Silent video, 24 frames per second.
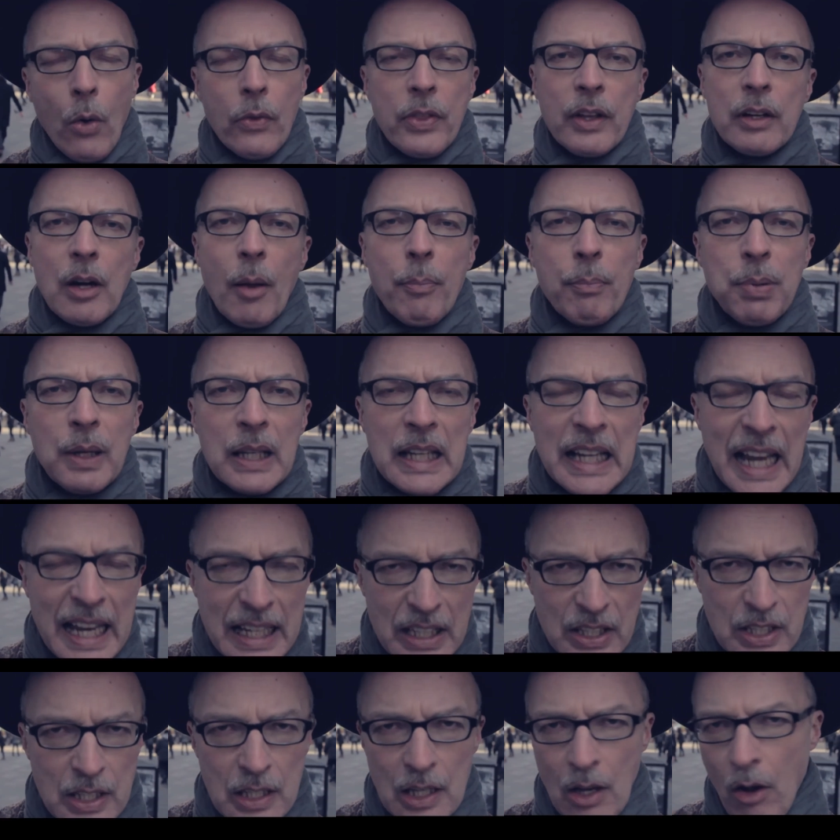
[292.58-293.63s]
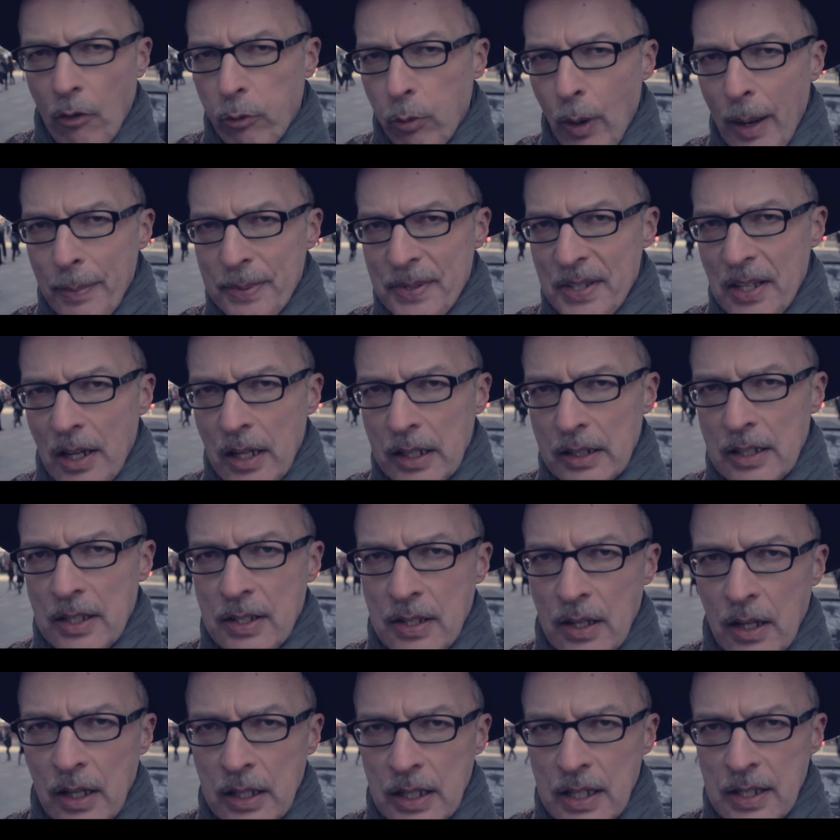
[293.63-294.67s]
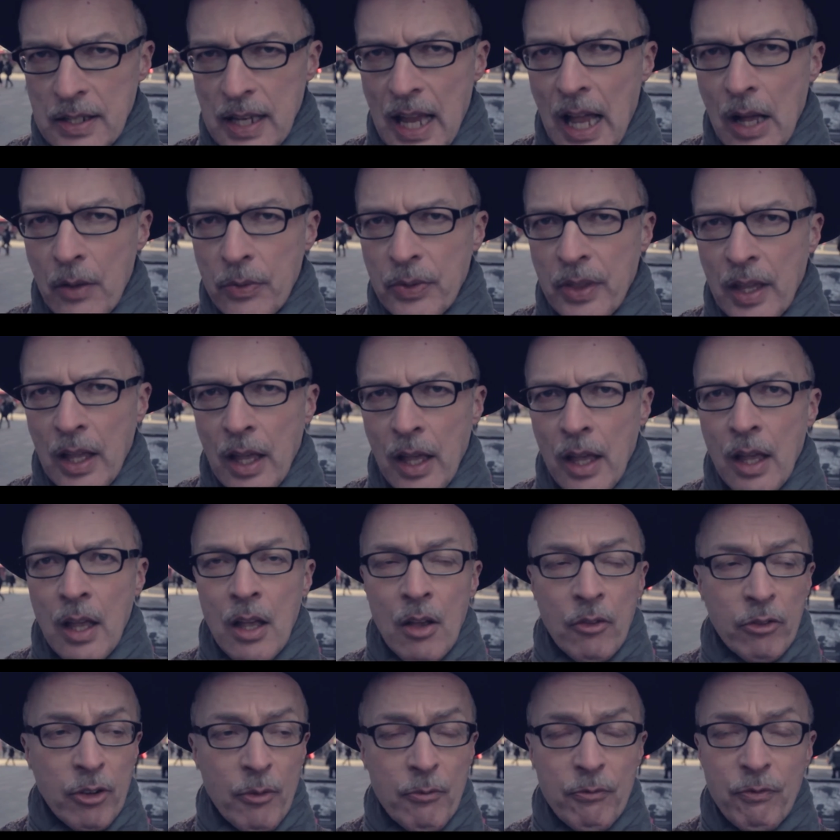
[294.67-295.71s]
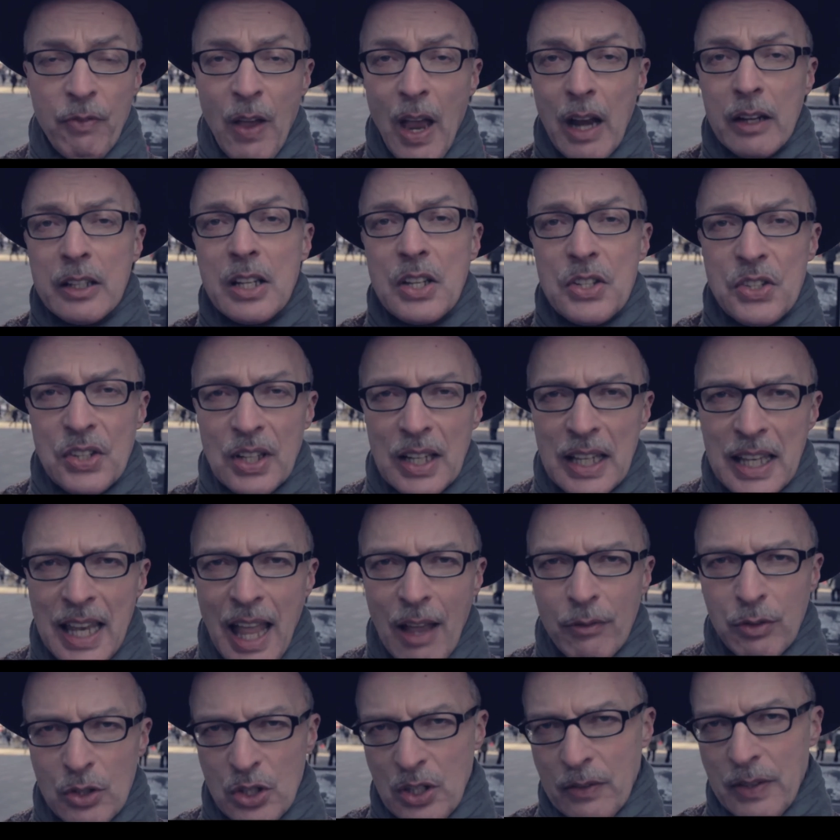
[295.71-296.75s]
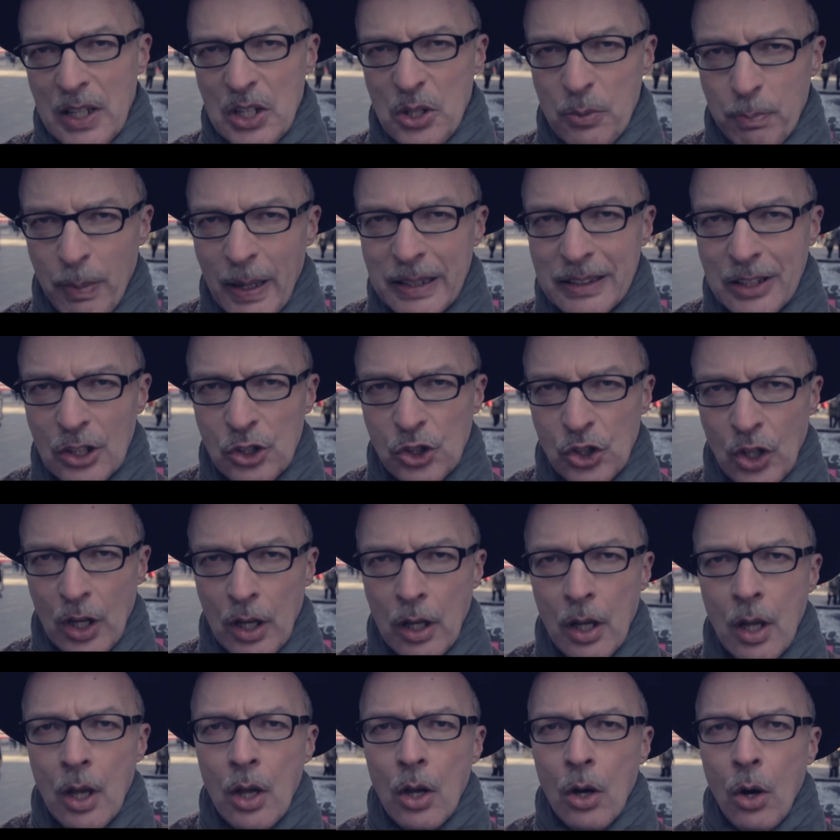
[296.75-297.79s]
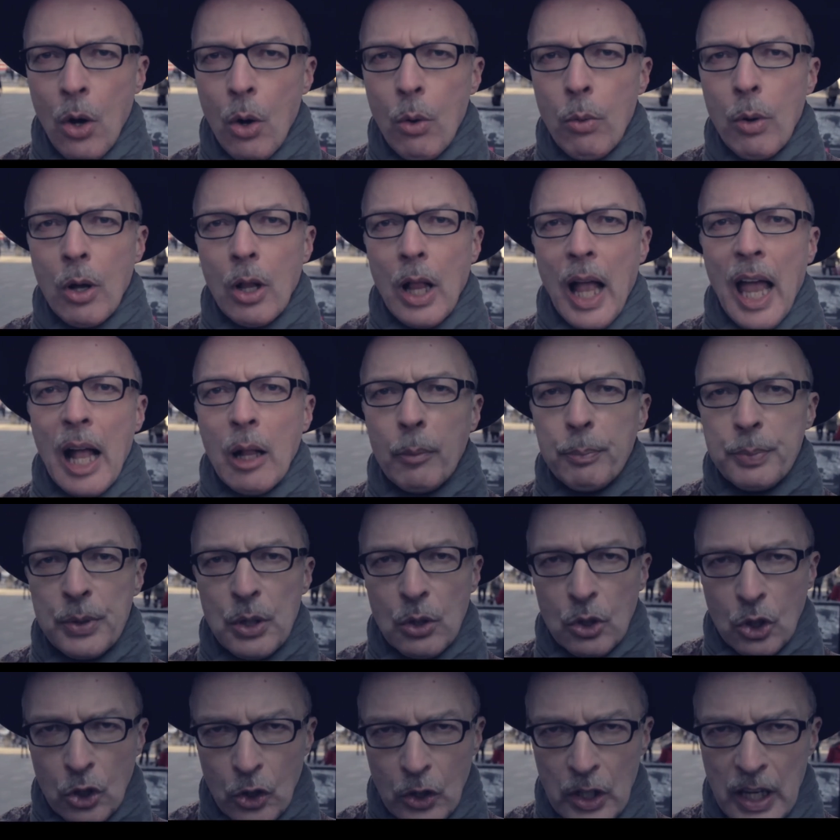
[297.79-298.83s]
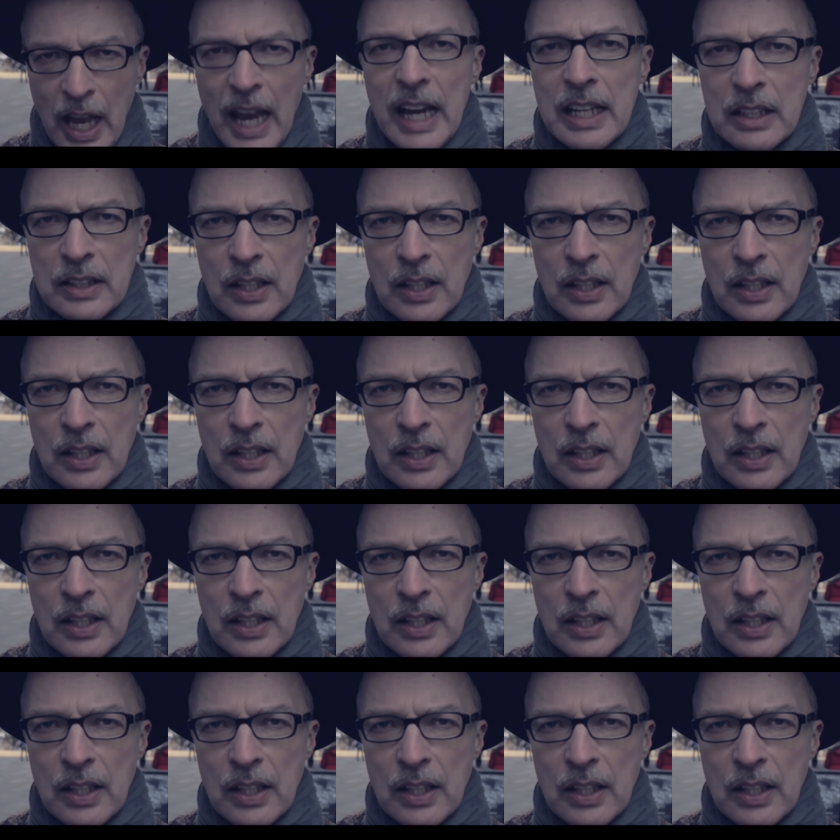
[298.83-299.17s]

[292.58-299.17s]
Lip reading: there are plenty of website designers out there from various levels of expenditure who will help you create